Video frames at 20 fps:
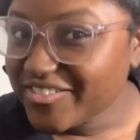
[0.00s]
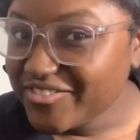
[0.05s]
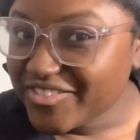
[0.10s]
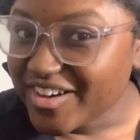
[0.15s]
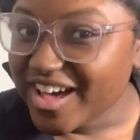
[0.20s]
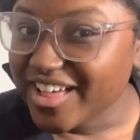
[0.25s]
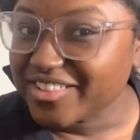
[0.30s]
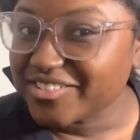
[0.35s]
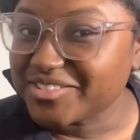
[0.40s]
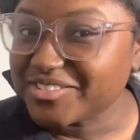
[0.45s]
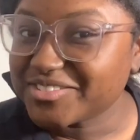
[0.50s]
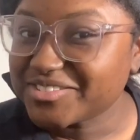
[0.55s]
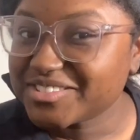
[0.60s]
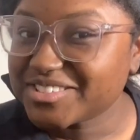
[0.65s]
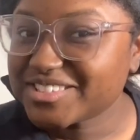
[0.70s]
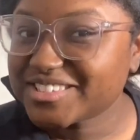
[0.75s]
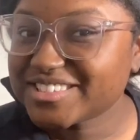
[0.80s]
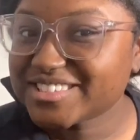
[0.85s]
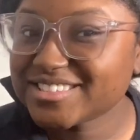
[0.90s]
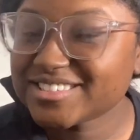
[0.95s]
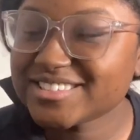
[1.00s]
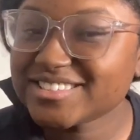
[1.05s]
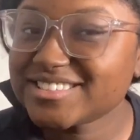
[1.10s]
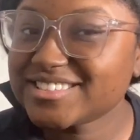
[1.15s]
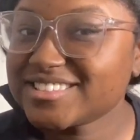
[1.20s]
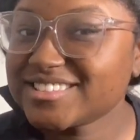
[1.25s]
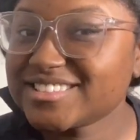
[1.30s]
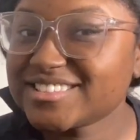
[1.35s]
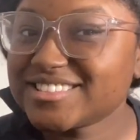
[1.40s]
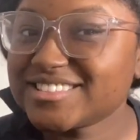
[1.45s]
follows
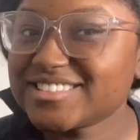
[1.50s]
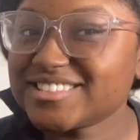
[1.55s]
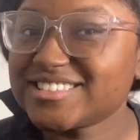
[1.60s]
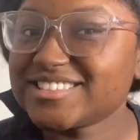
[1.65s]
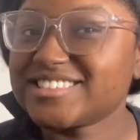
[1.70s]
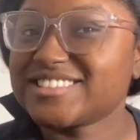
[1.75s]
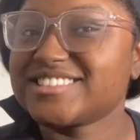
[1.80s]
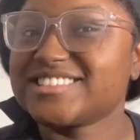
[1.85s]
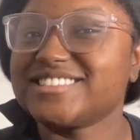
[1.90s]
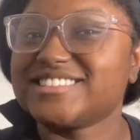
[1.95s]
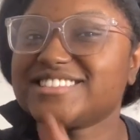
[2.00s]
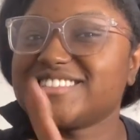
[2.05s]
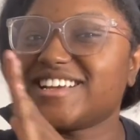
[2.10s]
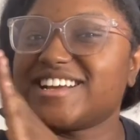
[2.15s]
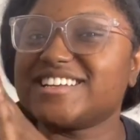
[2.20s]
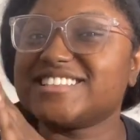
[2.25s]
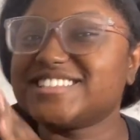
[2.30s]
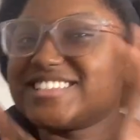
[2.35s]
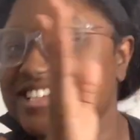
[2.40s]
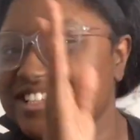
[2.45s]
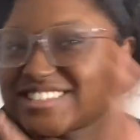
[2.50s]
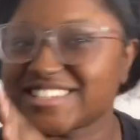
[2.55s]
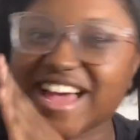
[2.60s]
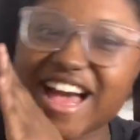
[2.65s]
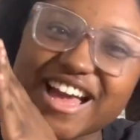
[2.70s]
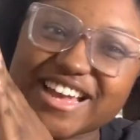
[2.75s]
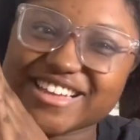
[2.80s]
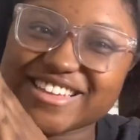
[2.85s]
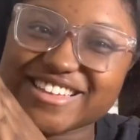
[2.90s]
on TikTok.